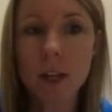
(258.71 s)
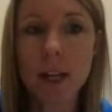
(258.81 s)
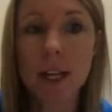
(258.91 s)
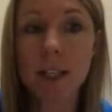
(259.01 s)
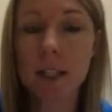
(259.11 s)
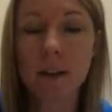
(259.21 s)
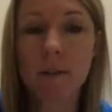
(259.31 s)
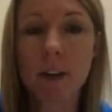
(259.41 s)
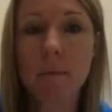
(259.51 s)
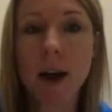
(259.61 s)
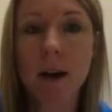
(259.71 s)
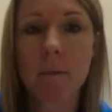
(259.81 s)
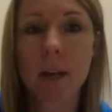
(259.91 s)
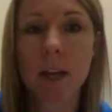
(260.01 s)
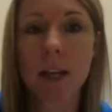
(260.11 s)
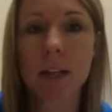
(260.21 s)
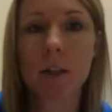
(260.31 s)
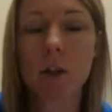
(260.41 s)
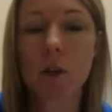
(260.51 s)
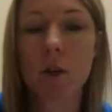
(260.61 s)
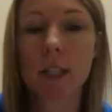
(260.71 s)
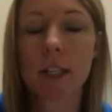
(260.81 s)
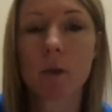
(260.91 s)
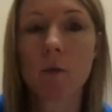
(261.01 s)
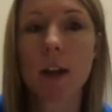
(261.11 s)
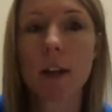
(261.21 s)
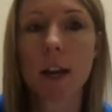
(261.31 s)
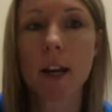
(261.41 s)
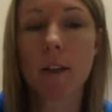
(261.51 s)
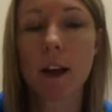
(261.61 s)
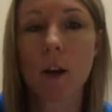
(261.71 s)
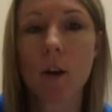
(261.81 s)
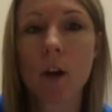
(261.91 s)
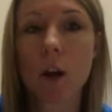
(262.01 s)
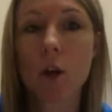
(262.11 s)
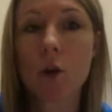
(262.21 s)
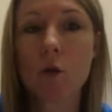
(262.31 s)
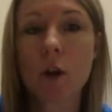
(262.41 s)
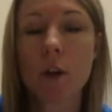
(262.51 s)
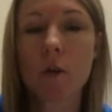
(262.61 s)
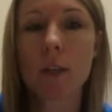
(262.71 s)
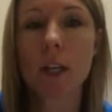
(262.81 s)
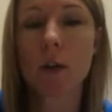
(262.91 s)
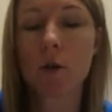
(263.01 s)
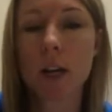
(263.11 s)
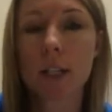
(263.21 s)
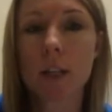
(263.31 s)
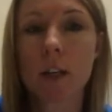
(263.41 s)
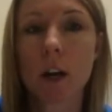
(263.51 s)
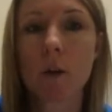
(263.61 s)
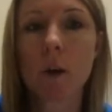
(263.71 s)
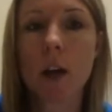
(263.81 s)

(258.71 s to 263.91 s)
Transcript: instant feedback because you can see right then and there who knows and who doesn't know.